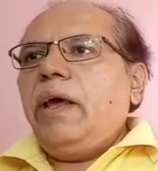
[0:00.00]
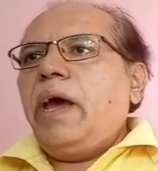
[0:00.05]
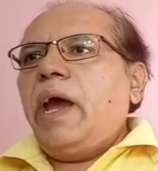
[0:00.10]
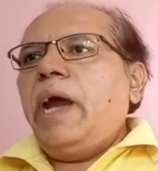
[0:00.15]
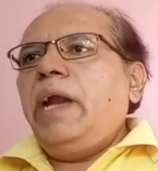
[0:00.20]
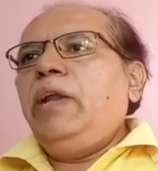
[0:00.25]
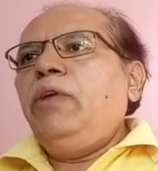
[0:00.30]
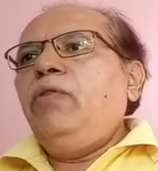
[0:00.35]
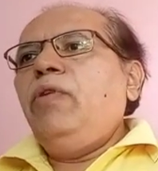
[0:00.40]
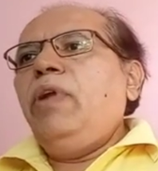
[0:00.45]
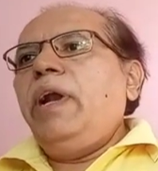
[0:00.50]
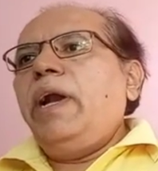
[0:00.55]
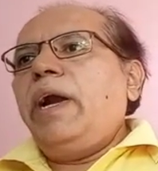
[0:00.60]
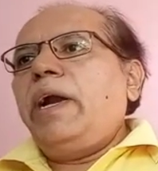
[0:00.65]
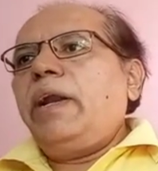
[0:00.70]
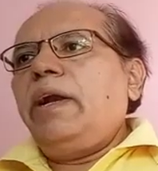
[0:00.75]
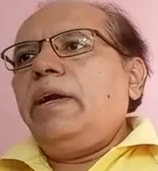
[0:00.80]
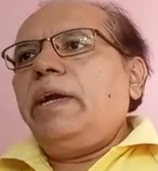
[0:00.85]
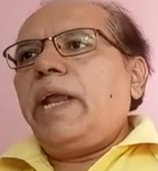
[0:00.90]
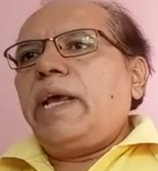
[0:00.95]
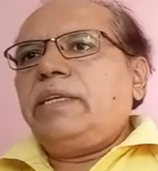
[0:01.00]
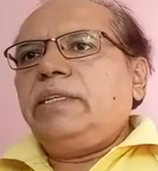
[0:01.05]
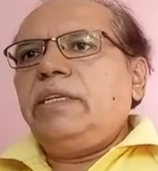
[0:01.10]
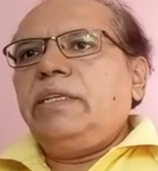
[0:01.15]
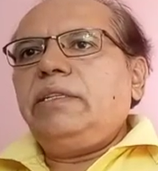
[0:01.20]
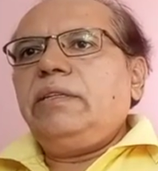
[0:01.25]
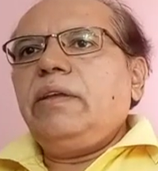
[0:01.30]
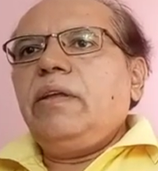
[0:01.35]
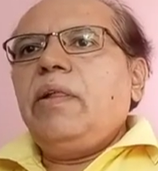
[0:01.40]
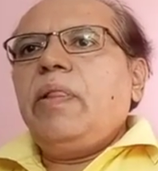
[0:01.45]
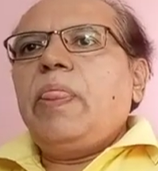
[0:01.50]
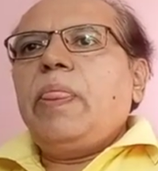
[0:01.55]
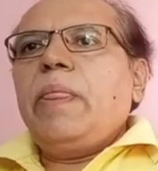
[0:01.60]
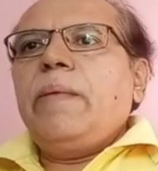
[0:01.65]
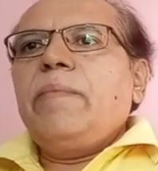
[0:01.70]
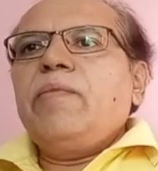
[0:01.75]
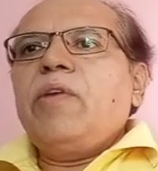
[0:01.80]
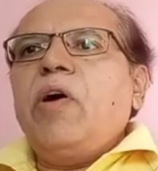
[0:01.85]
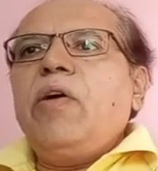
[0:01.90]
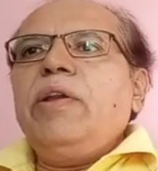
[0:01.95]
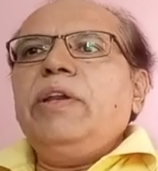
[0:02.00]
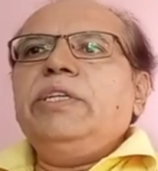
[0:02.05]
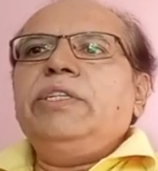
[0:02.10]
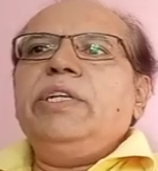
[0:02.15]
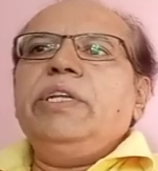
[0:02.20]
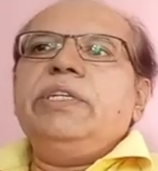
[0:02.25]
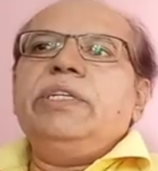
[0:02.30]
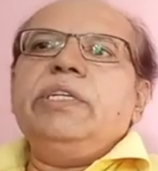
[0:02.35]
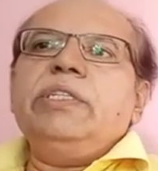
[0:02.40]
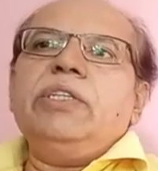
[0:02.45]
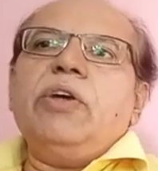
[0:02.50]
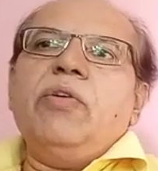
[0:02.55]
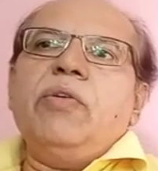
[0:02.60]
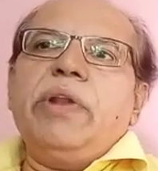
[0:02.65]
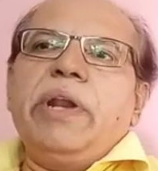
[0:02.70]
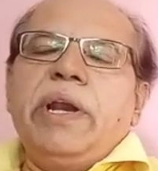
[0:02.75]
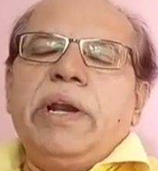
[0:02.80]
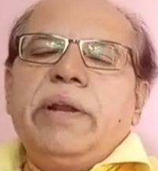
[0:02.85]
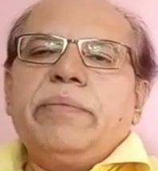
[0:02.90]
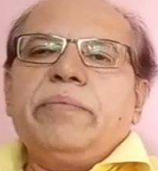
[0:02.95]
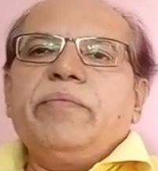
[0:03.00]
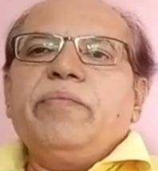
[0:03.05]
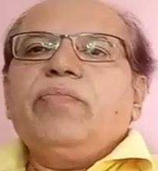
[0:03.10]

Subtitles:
and unilateral taxes or restrictions on trade.